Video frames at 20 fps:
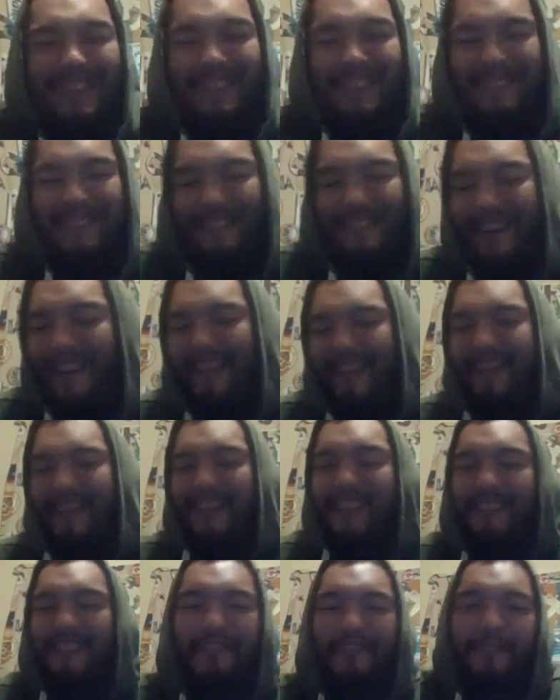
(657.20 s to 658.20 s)
Yeah.
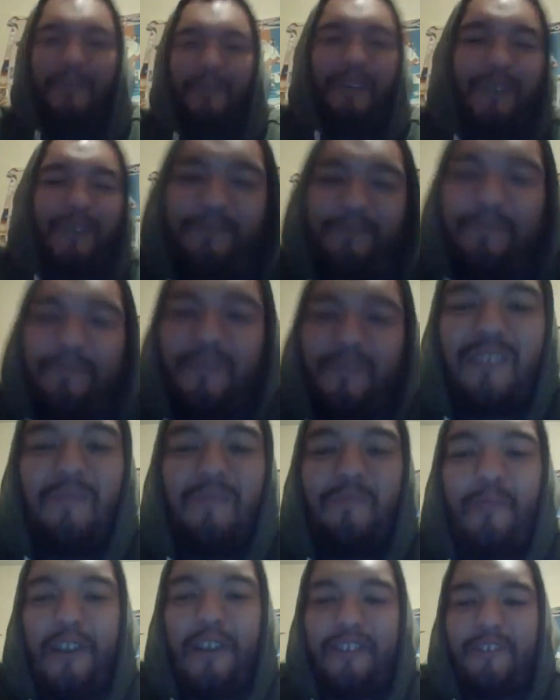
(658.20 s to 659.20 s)
So
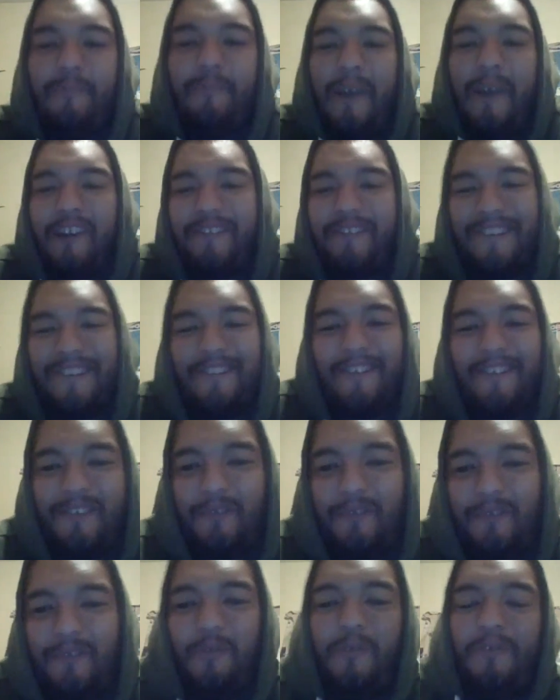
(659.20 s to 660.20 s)
rate the match,
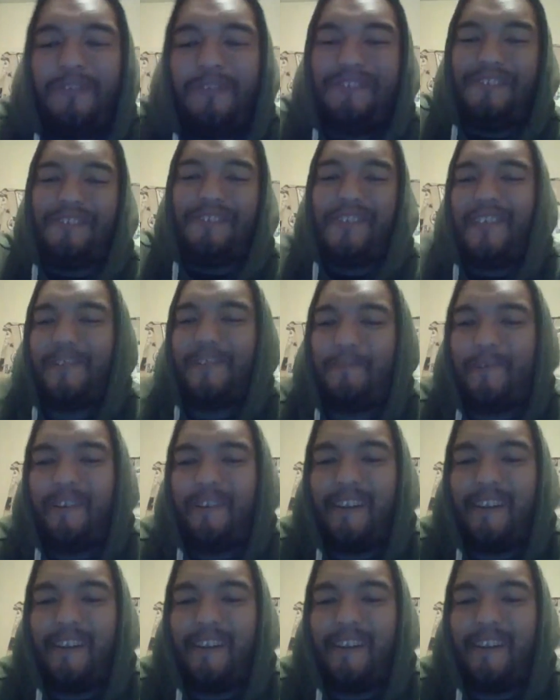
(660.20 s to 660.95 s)
Scroll versus Ospreay,